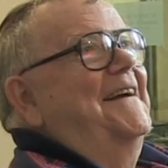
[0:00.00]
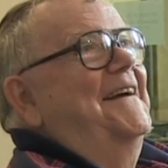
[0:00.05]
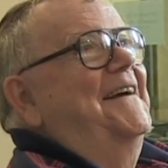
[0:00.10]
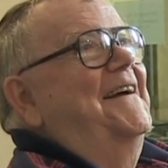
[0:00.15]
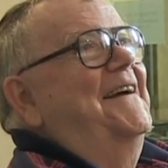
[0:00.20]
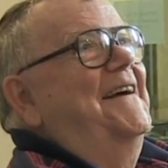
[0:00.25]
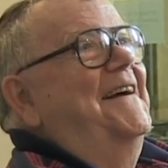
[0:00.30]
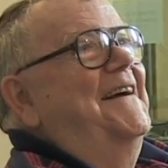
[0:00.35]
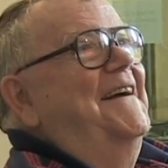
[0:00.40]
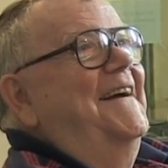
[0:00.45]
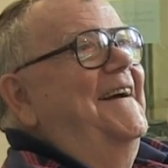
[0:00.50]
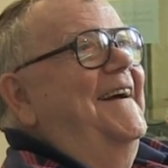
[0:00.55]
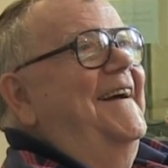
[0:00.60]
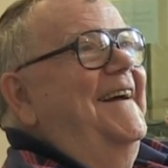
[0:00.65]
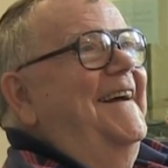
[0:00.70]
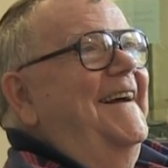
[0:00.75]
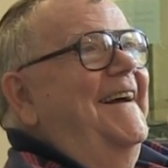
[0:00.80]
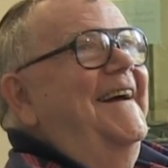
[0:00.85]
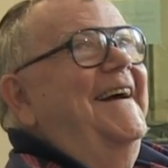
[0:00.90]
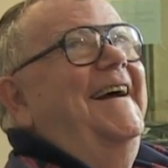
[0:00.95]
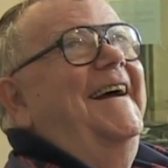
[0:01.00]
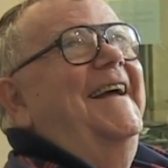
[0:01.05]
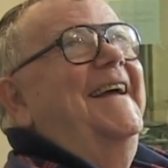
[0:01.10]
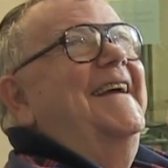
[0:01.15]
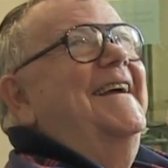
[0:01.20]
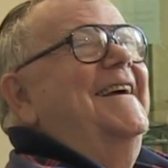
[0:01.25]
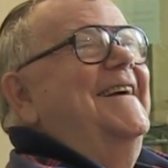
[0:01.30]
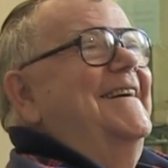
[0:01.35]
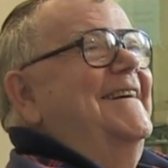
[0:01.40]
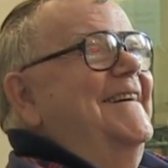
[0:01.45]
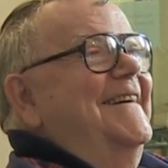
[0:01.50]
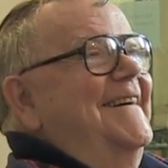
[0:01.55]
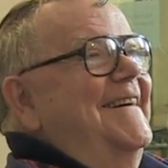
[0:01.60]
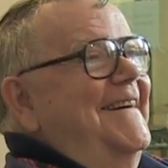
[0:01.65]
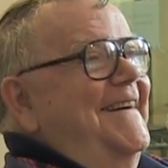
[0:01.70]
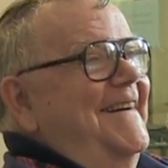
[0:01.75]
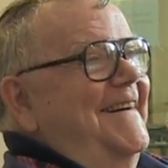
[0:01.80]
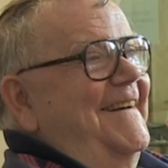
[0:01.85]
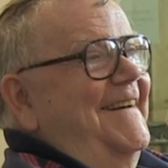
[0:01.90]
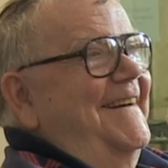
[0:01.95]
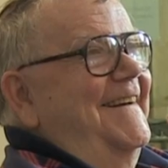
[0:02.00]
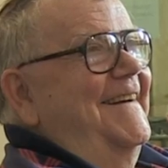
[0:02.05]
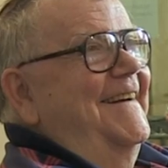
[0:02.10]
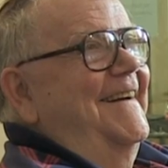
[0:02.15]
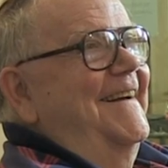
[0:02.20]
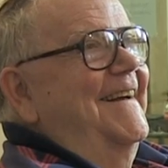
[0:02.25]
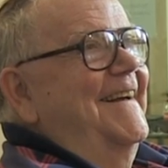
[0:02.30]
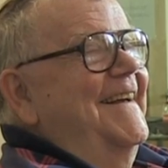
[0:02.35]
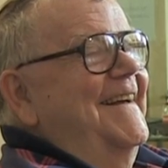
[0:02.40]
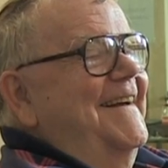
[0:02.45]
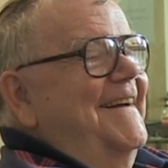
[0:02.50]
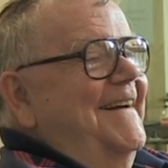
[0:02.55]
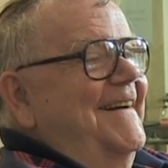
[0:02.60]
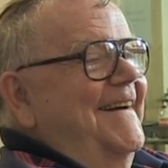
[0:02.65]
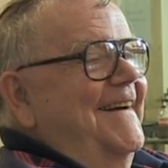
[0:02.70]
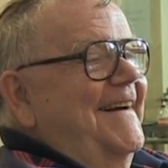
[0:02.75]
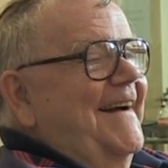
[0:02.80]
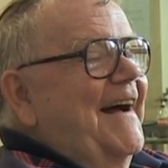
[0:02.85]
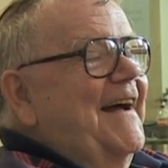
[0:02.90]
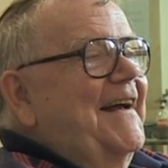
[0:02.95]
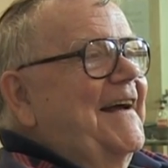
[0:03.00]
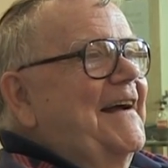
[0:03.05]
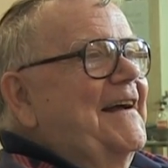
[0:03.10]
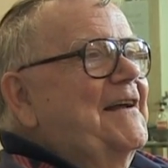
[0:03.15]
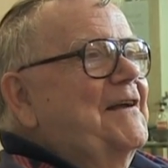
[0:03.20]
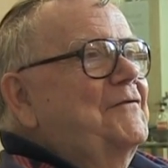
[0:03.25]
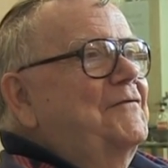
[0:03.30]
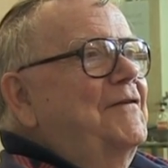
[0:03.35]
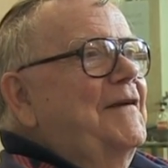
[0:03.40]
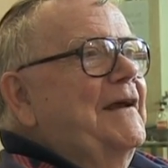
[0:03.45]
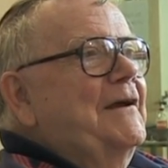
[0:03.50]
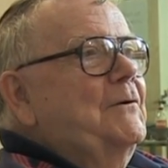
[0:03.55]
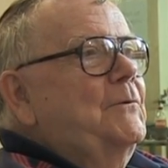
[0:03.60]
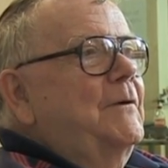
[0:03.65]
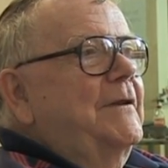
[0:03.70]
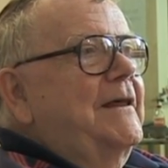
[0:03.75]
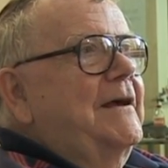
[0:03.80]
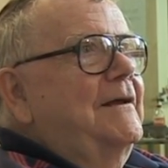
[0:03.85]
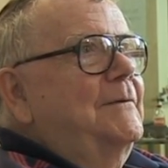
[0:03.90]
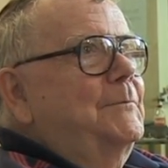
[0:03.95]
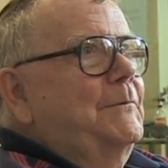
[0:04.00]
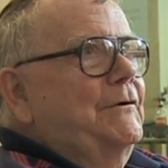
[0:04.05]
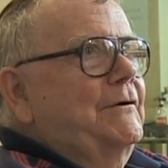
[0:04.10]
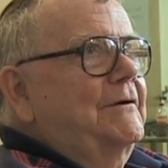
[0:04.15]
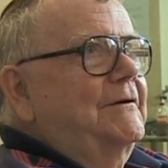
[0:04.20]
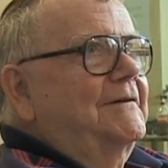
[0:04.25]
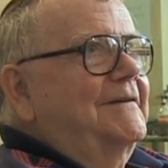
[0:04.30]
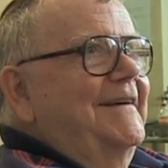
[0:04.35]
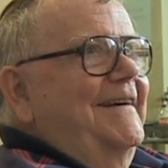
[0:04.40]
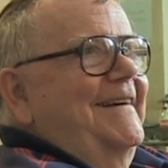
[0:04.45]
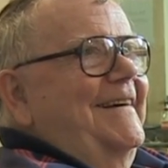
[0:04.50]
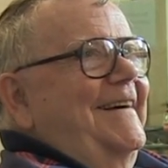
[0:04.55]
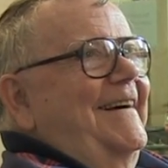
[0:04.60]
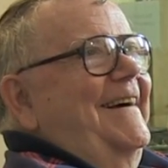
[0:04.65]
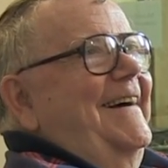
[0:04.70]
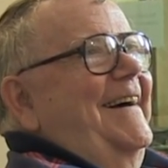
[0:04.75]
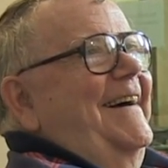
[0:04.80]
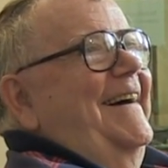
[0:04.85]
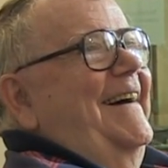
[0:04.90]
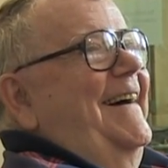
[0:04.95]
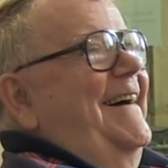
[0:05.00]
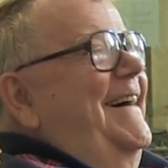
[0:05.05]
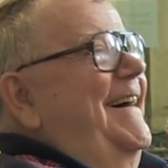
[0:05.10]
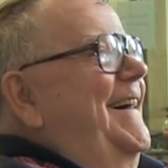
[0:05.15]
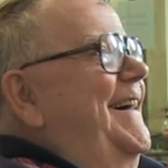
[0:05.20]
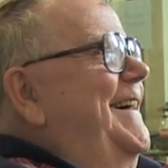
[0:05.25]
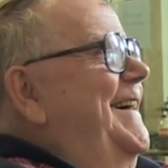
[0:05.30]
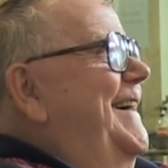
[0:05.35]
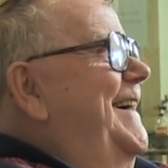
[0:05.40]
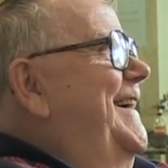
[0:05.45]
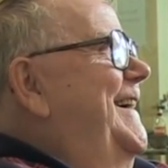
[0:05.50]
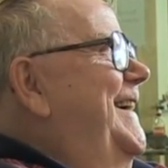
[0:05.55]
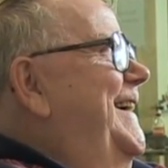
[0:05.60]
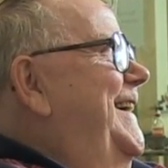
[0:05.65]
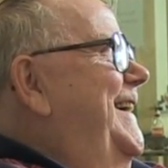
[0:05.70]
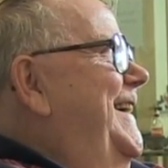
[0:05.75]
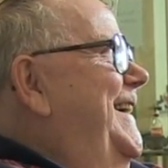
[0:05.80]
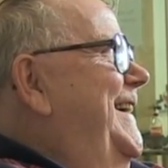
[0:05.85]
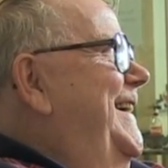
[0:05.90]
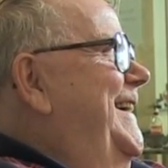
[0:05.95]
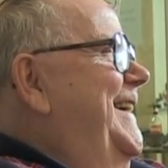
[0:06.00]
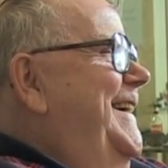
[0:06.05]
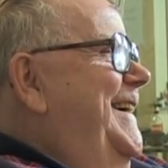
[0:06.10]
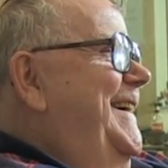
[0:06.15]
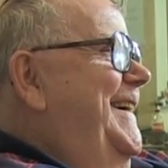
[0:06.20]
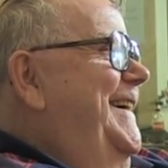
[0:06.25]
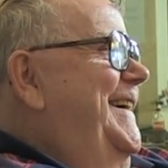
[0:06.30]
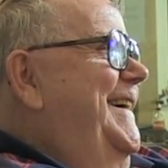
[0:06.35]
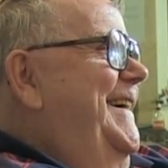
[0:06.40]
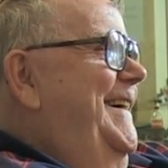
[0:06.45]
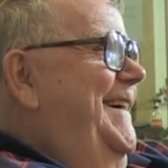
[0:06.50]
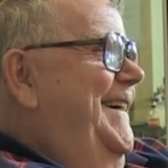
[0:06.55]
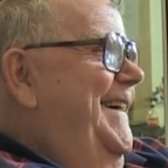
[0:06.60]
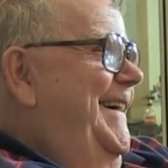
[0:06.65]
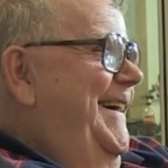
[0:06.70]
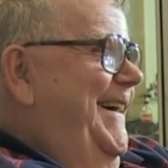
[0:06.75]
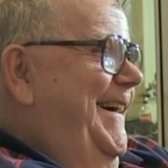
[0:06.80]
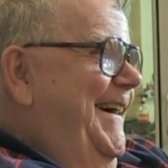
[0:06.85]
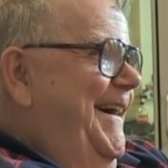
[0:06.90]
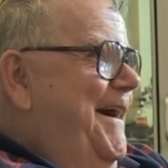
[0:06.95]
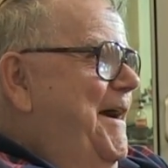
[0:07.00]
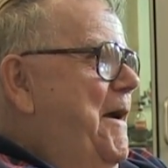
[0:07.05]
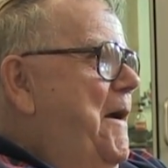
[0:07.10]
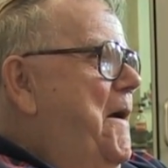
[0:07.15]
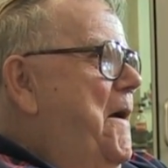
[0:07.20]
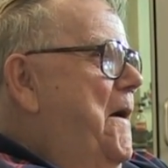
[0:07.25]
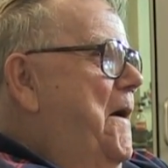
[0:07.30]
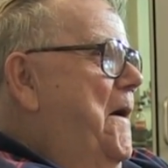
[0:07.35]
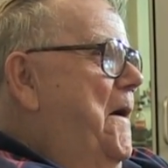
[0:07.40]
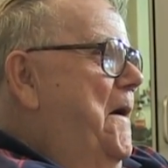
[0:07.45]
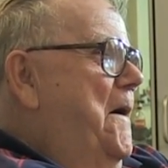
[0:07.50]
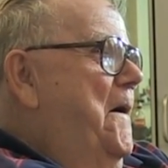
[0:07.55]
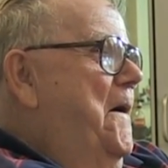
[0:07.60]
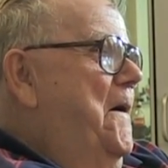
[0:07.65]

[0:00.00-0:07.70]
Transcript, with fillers: so if I can have a book to hold, then that's it. But, I can flail without books. You don't even need a book.